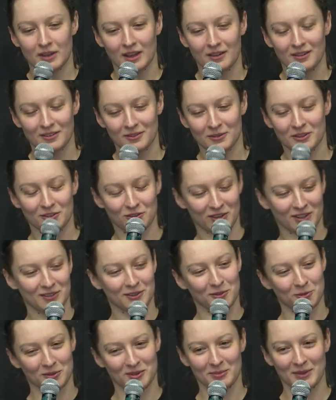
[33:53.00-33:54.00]
I'm going to try to do
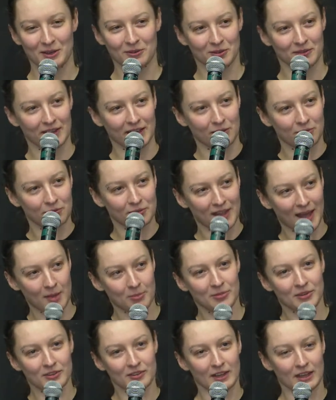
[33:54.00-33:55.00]
this with the microphone, like
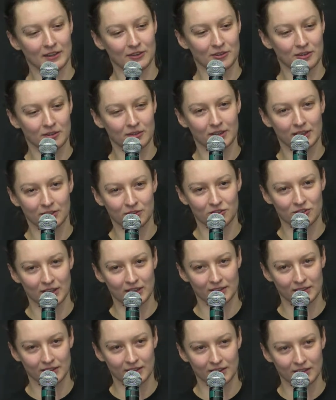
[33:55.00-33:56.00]
flaps and sort of like
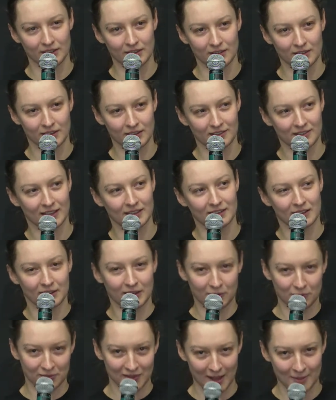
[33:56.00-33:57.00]
gently things, and then
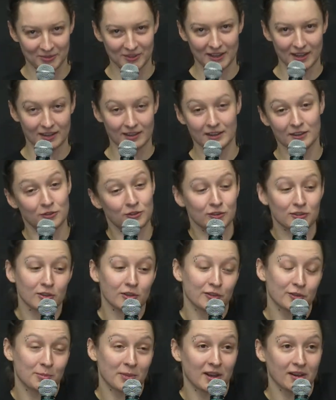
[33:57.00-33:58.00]
like flaps again, and it's just a little
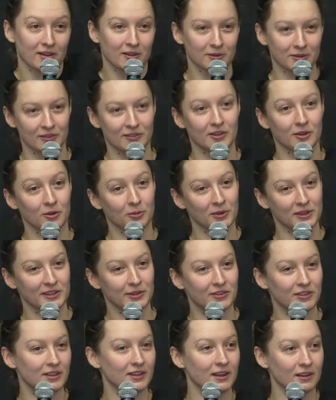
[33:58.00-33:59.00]
sparrow. And so when you
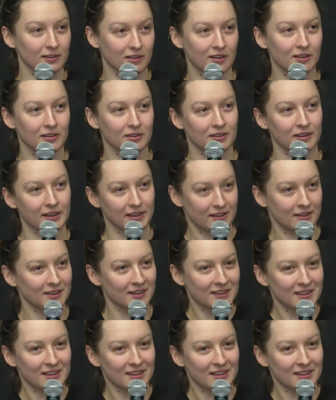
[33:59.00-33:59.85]
see that on Earth, like